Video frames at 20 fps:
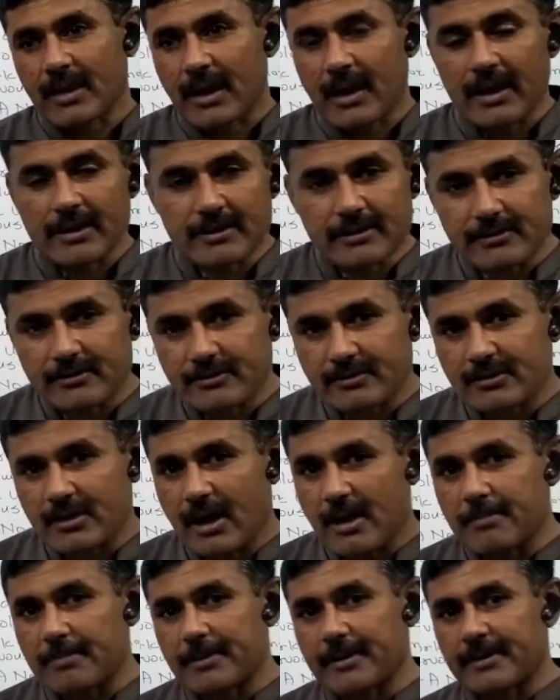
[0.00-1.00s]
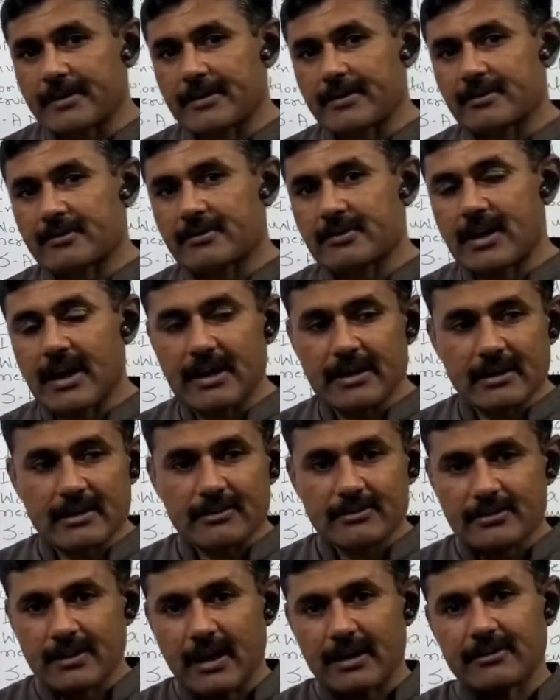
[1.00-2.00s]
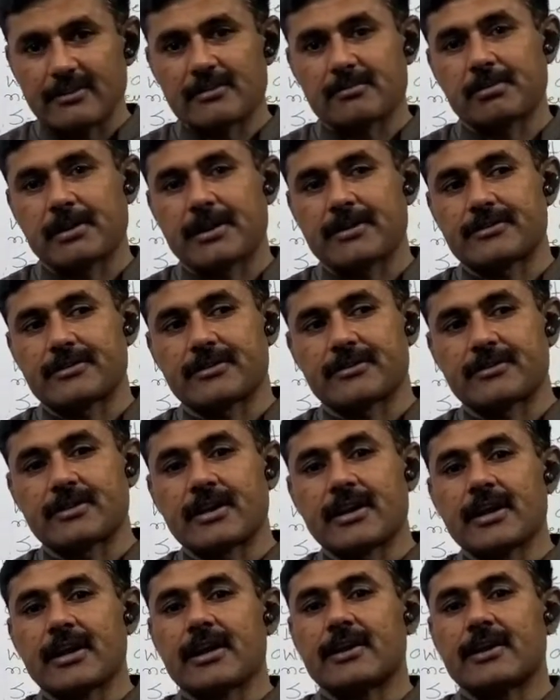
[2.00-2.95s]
in its appearance, and at certain places